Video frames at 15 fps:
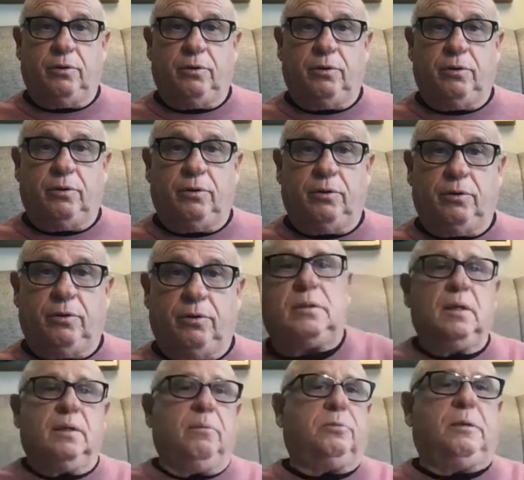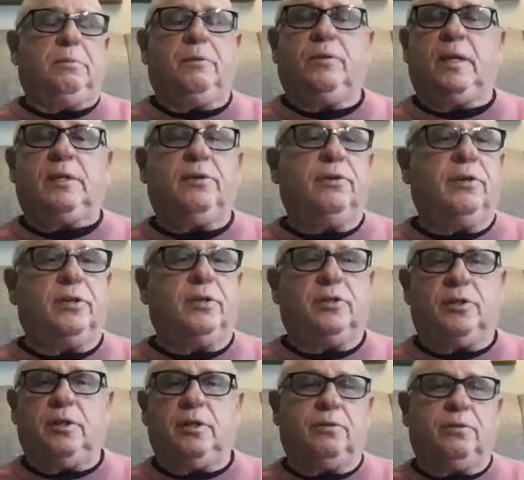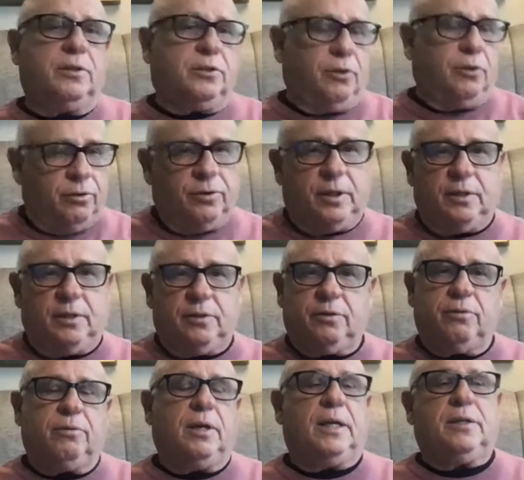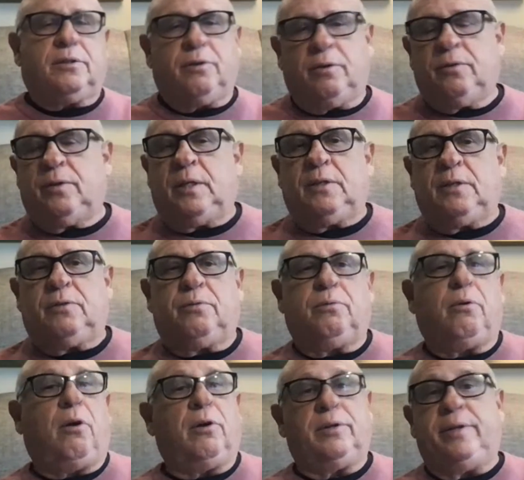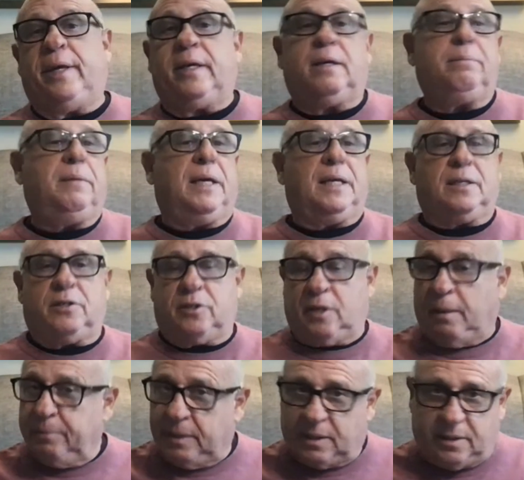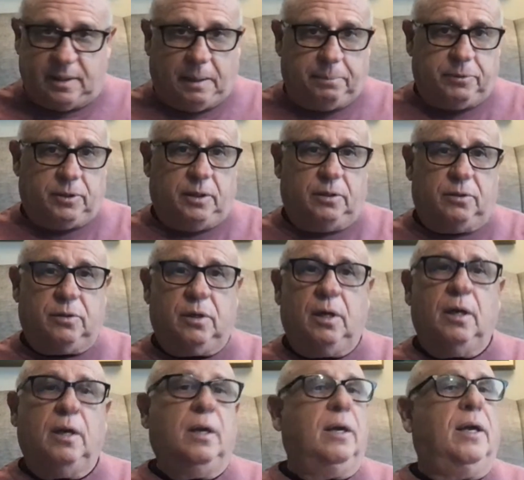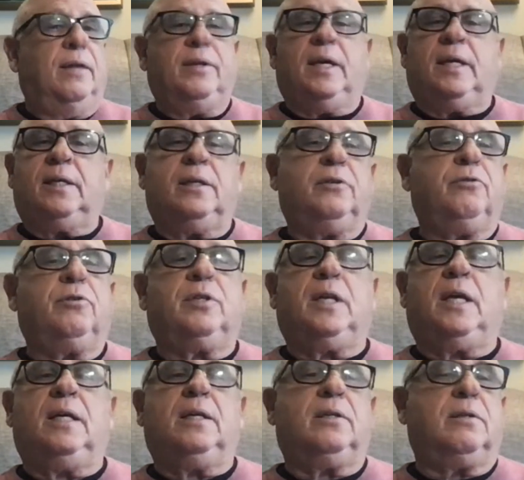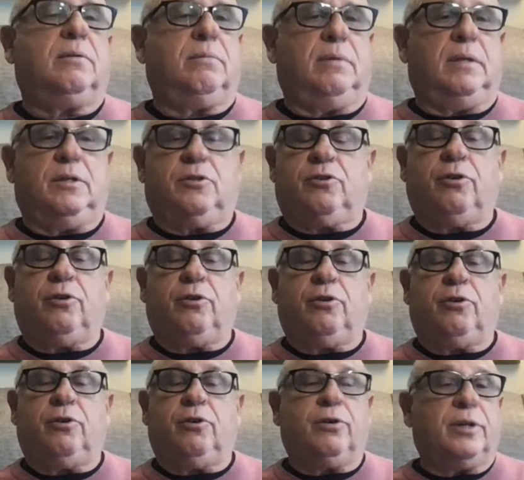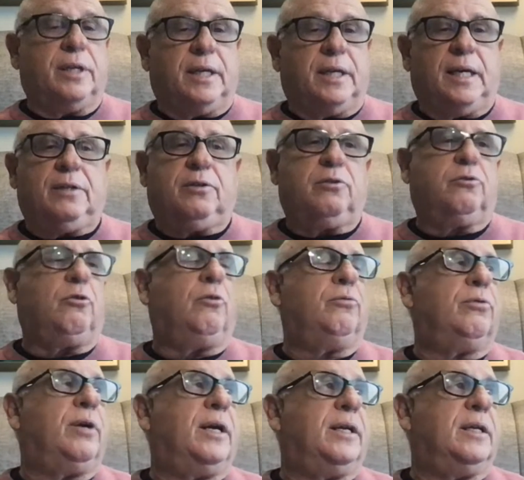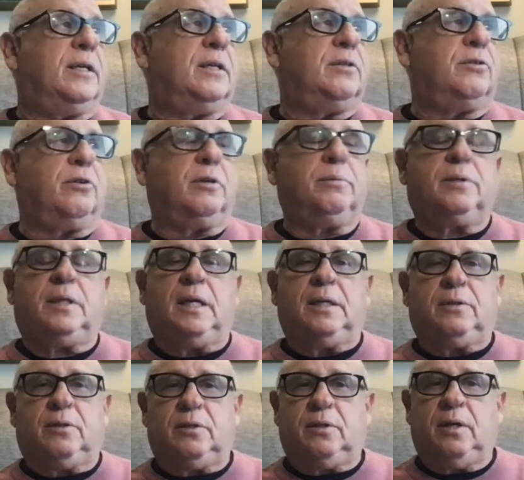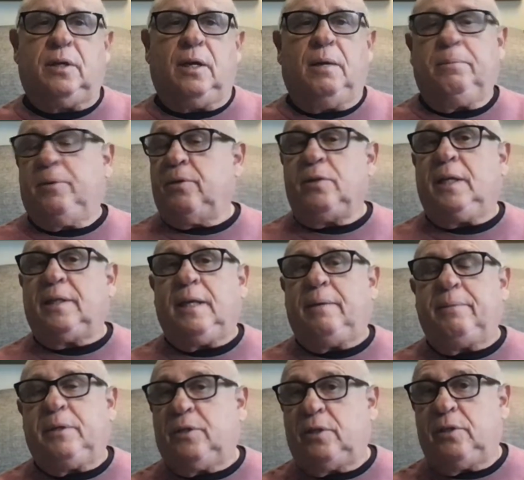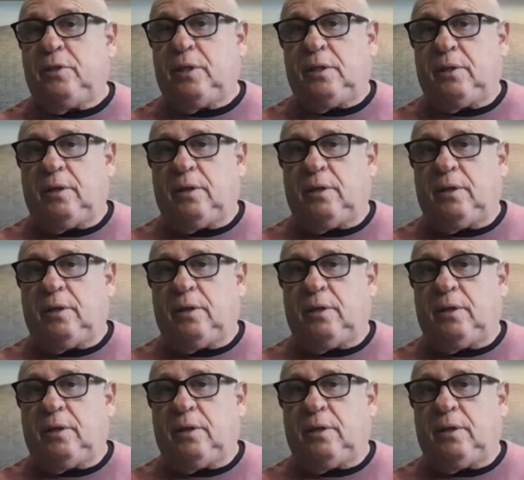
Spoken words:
Or it's just the reality of this world that most people, they learn as children certain things are right, certain things are wrong. They can make some exceptions and they can understand in certain cases overriding circumstances. There's not that much agility.